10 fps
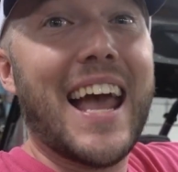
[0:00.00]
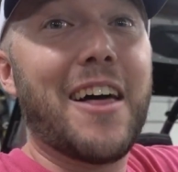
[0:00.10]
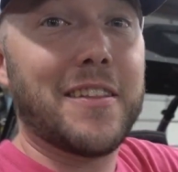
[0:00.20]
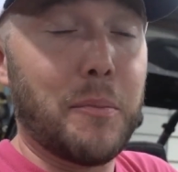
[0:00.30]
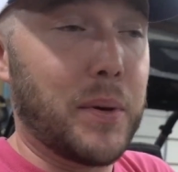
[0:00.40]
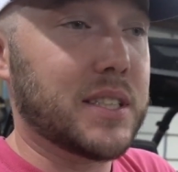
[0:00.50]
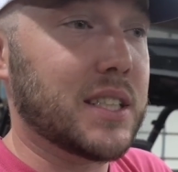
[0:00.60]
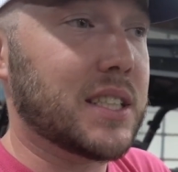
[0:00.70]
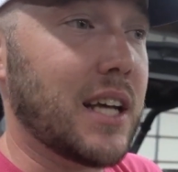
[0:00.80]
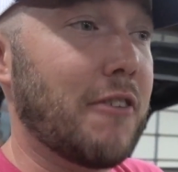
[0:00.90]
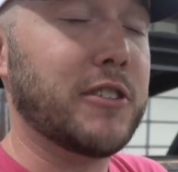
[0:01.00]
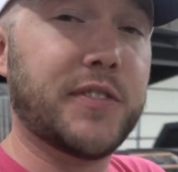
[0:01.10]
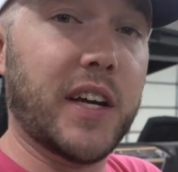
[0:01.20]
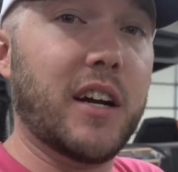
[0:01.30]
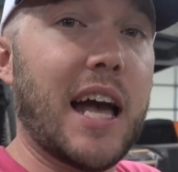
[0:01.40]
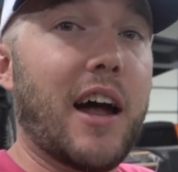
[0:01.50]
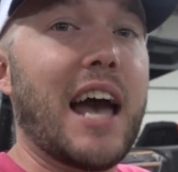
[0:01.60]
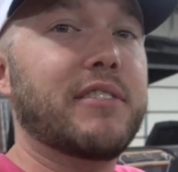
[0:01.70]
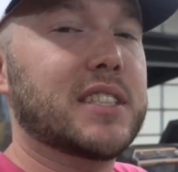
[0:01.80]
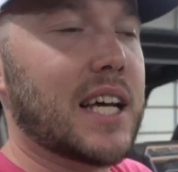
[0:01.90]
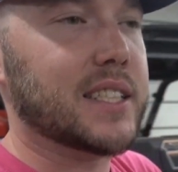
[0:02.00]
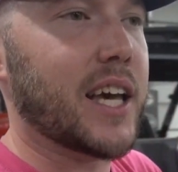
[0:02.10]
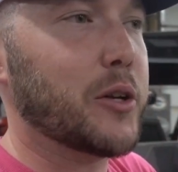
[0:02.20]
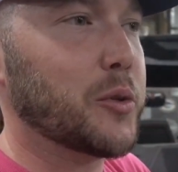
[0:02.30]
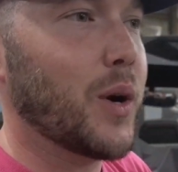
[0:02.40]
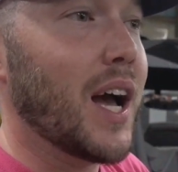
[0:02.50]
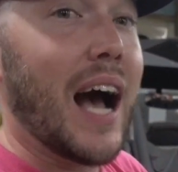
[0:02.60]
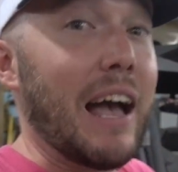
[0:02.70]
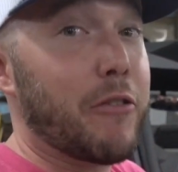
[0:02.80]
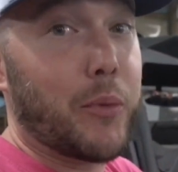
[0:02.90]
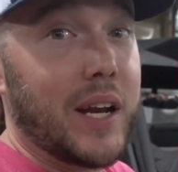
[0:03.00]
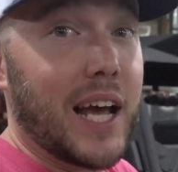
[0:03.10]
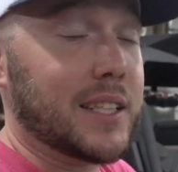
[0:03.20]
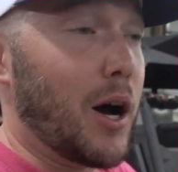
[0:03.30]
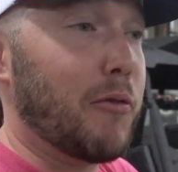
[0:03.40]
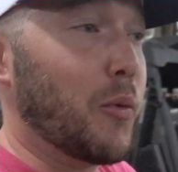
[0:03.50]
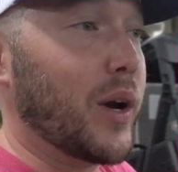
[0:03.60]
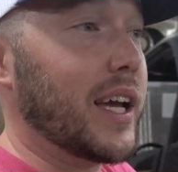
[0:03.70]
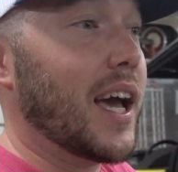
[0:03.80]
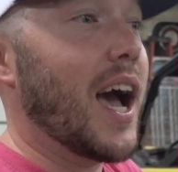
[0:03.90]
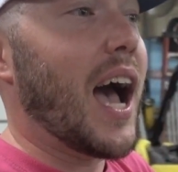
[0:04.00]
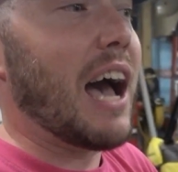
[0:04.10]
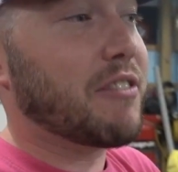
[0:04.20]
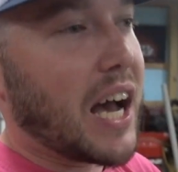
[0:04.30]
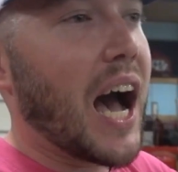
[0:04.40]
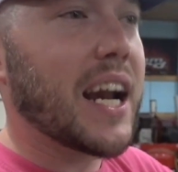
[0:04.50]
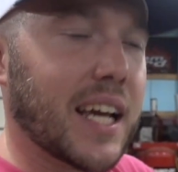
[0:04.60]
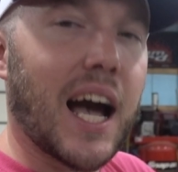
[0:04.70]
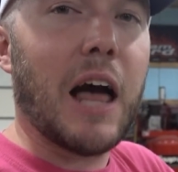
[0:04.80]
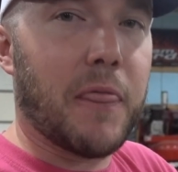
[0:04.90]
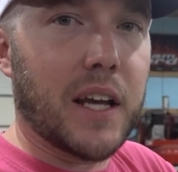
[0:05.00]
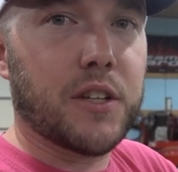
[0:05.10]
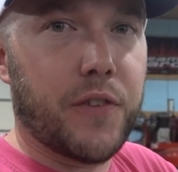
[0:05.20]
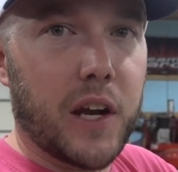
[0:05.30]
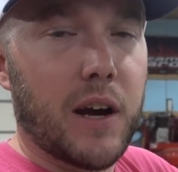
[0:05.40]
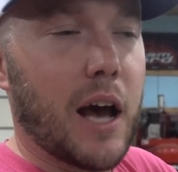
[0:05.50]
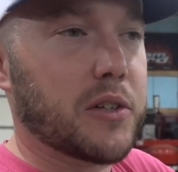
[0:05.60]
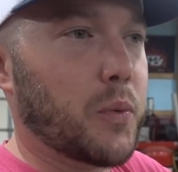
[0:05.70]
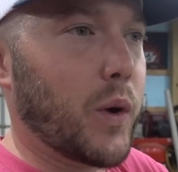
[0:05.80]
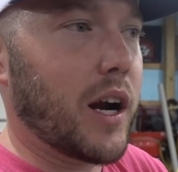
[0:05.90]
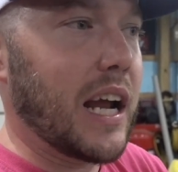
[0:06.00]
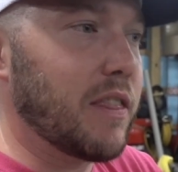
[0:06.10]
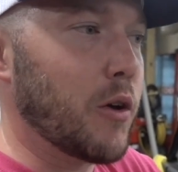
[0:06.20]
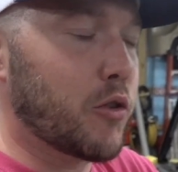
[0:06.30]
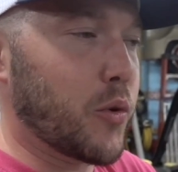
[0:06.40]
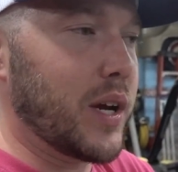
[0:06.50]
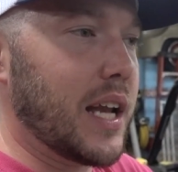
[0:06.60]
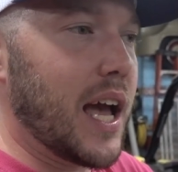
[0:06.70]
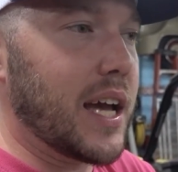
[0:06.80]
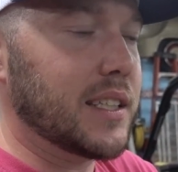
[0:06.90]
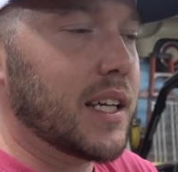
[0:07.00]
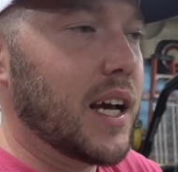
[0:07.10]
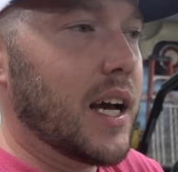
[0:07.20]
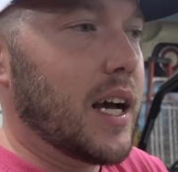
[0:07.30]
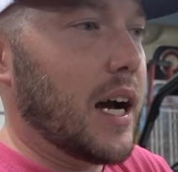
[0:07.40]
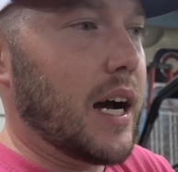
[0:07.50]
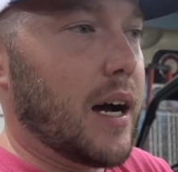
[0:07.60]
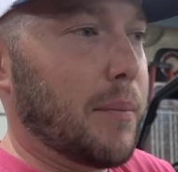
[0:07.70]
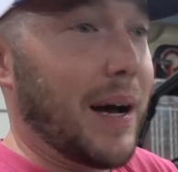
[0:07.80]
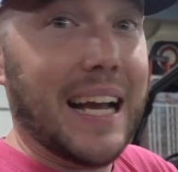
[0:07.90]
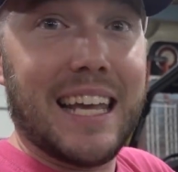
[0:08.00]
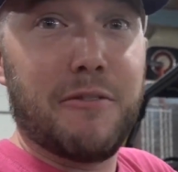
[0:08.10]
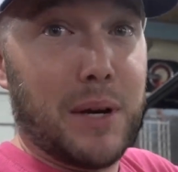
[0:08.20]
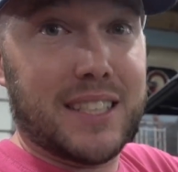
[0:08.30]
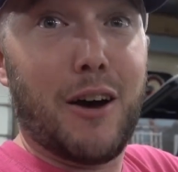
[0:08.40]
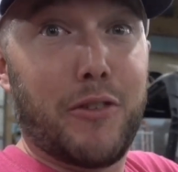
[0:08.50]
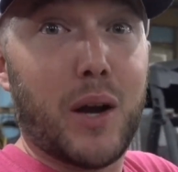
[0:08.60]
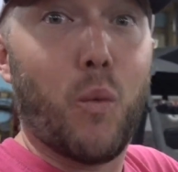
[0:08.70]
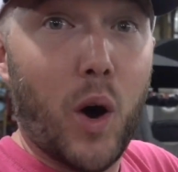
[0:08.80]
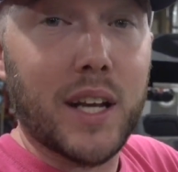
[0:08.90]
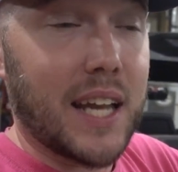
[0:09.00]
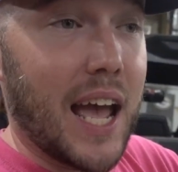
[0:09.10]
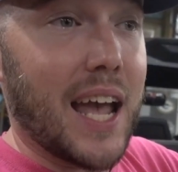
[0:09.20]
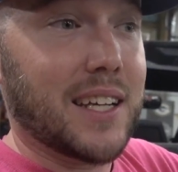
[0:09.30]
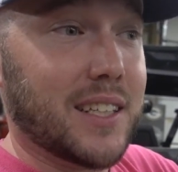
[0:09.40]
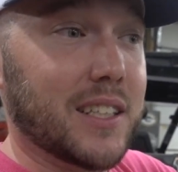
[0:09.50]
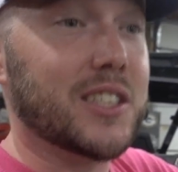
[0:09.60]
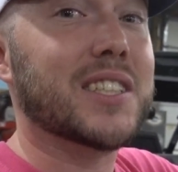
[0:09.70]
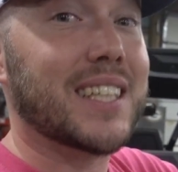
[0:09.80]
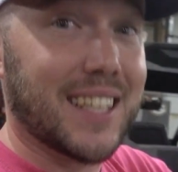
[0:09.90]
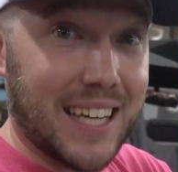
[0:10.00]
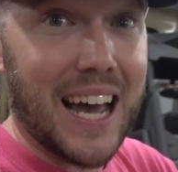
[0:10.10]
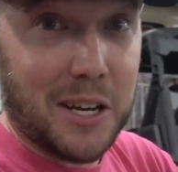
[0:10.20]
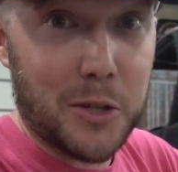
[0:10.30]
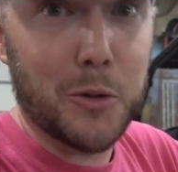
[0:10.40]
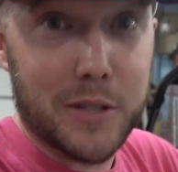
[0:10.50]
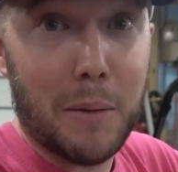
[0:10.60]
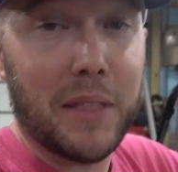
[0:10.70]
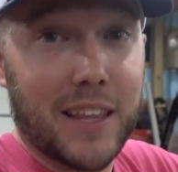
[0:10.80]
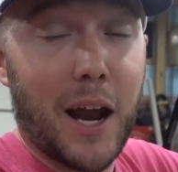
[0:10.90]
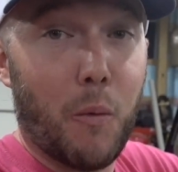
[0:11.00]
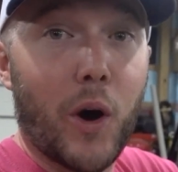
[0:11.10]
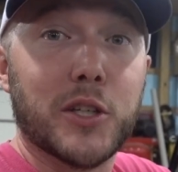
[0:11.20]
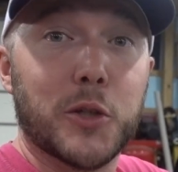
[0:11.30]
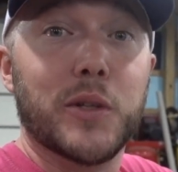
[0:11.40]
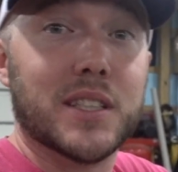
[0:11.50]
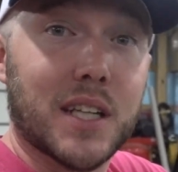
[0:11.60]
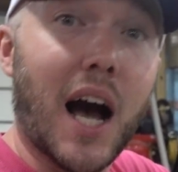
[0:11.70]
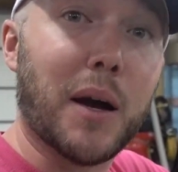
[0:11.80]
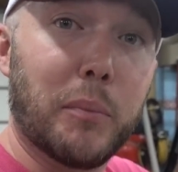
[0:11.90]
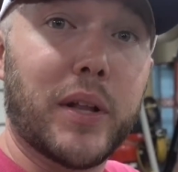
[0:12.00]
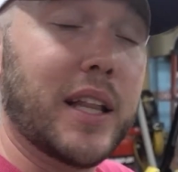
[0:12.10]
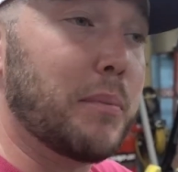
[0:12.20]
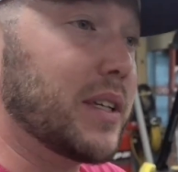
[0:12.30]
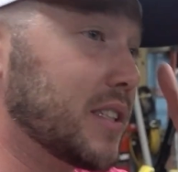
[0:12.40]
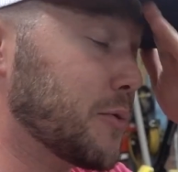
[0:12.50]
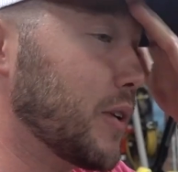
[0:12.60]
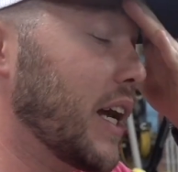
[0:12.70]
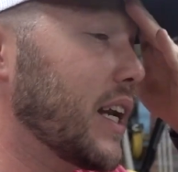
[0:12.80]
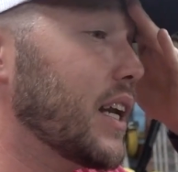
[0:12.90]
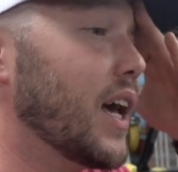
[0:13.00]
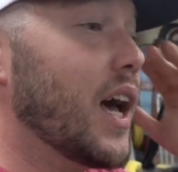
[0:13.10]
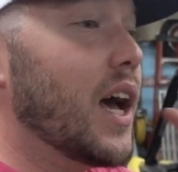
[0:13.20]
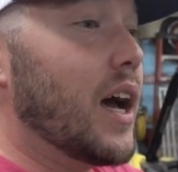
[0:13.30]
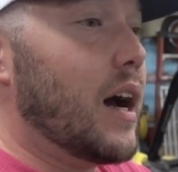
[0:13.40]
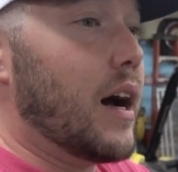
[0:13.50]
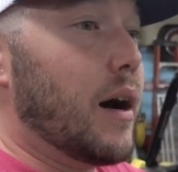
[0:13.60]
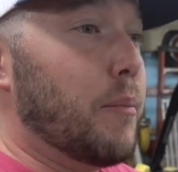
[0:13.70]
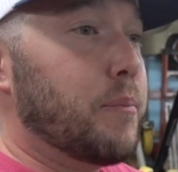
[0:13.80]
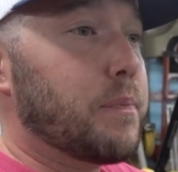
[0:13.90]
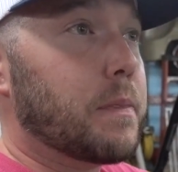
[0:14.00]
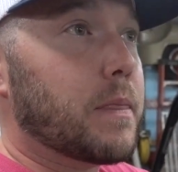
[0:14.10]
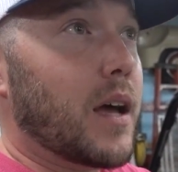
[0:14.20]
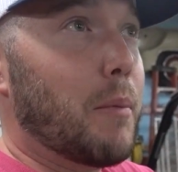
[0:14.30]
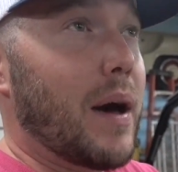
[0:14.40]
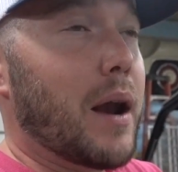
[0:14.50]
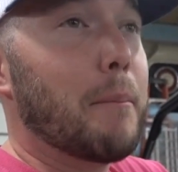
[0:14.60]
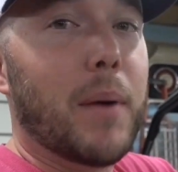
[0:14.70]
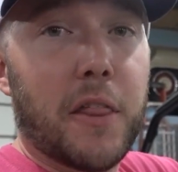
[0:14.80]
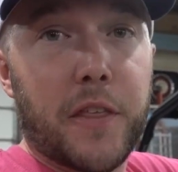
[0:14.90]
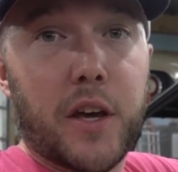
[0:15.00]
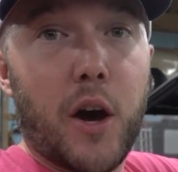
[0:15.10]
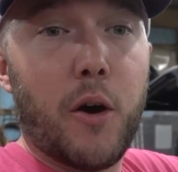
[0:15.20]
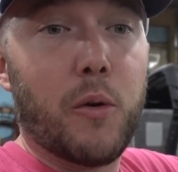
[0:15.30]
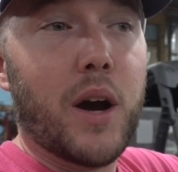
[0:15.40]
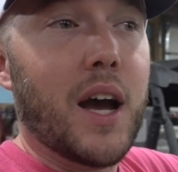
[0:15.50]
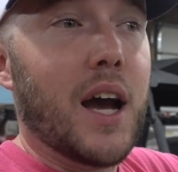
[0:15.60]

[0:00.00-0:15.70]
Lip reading: now that the business stuff is figured out, I have a set schedule, I have 3 days off a week, I've kind of got things figured out to where in those 3 days, I give myself like 1 day to just kind of do something that I want to that's not completely business related. About a month ago,